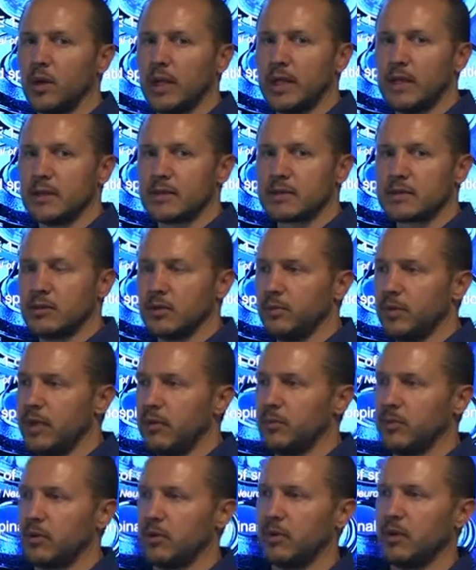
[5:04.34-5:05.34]
weeks. So
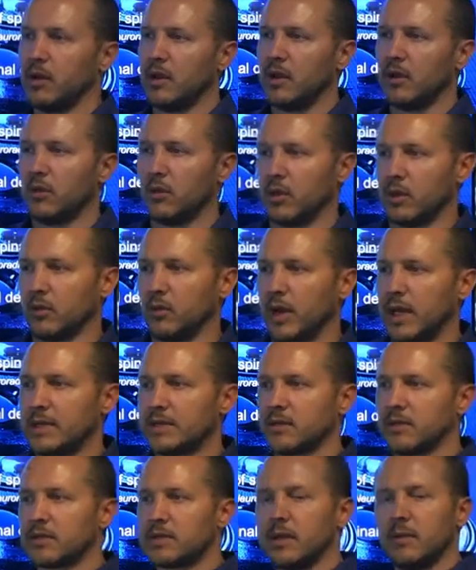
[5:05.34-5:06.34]
people want to wait
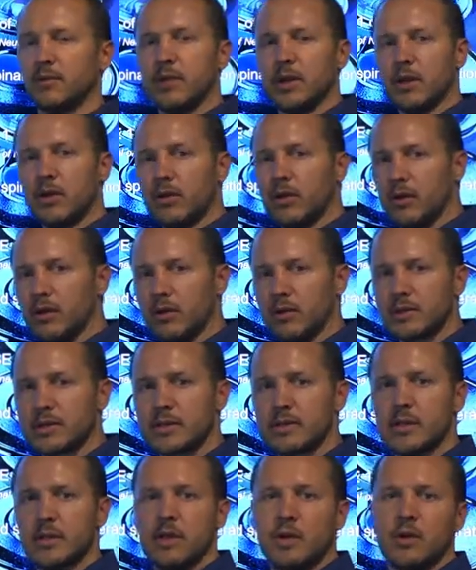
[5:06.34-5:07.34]
till something
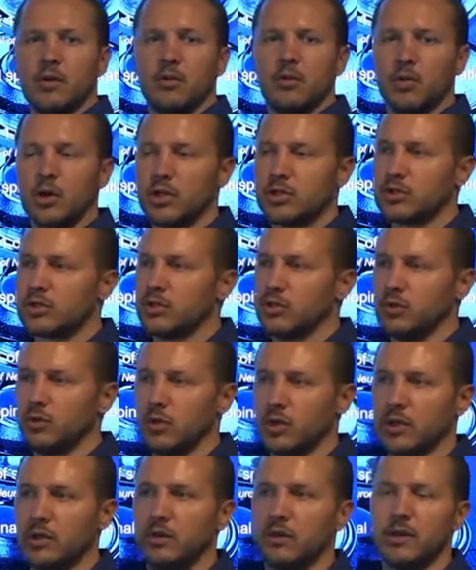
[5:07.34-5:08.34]
hurts, which you
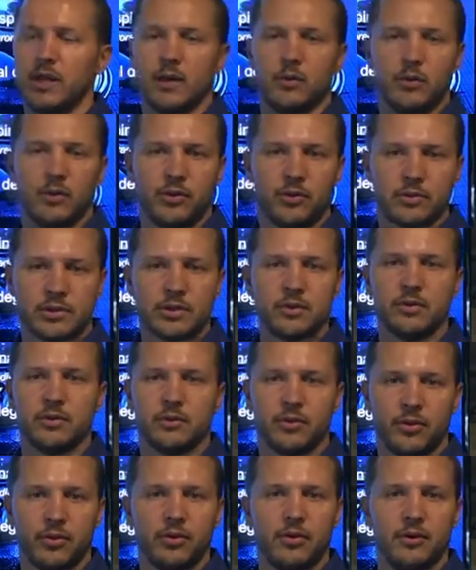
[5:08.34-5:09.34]
wouldn't do that with your
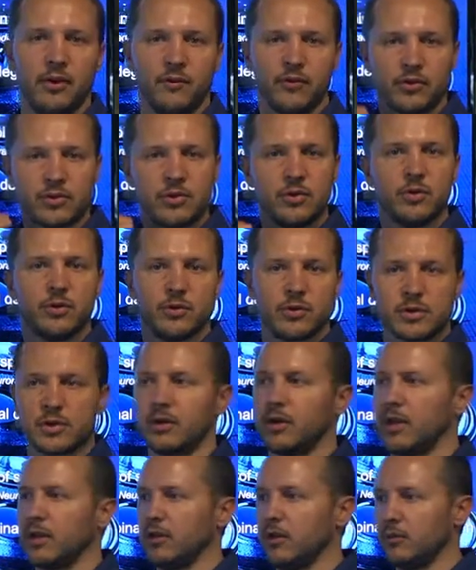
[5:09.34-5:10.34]
tooth. If your tooth was
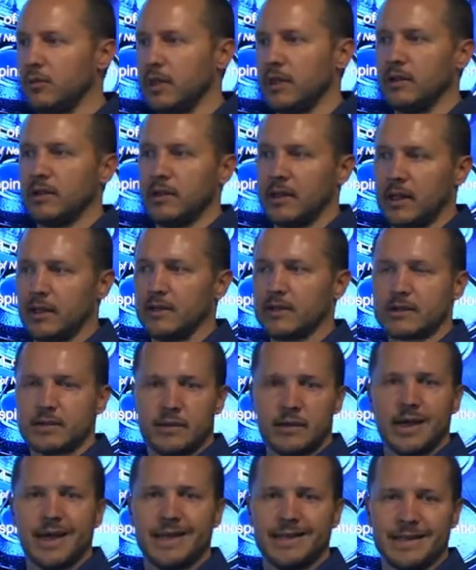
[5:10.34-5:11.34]
hurting, you'd be the
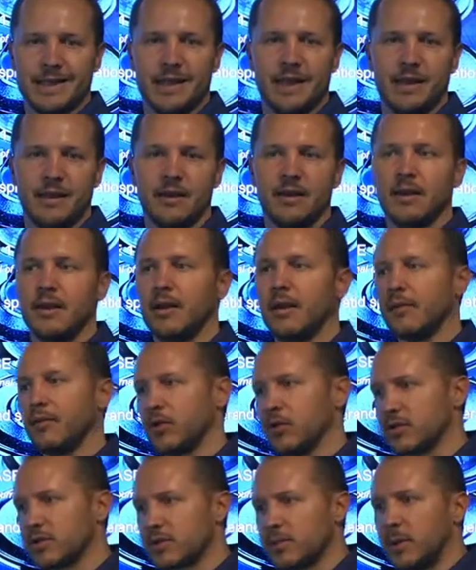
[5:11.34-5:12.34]
dentist that day.
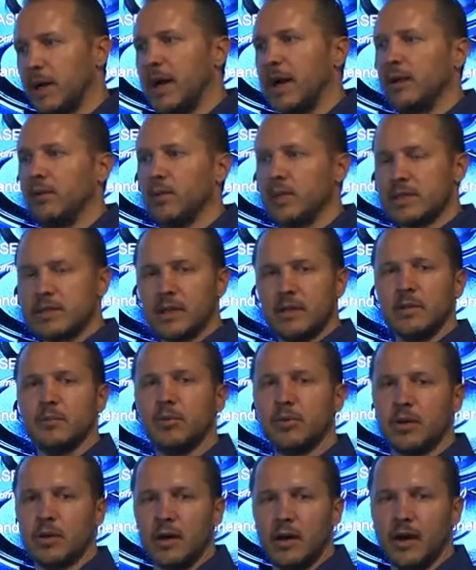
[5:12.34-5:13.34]
Your spine we tend to
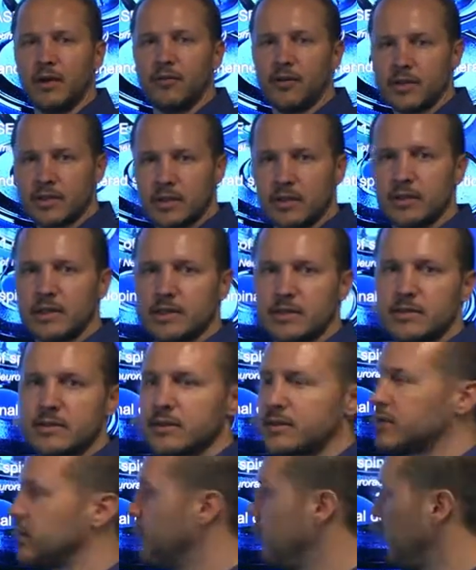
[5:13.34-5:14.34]
put off until it's
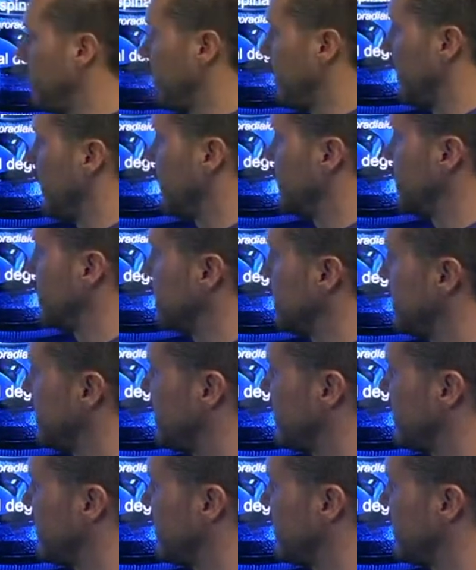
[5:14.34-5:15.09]
severe enough to see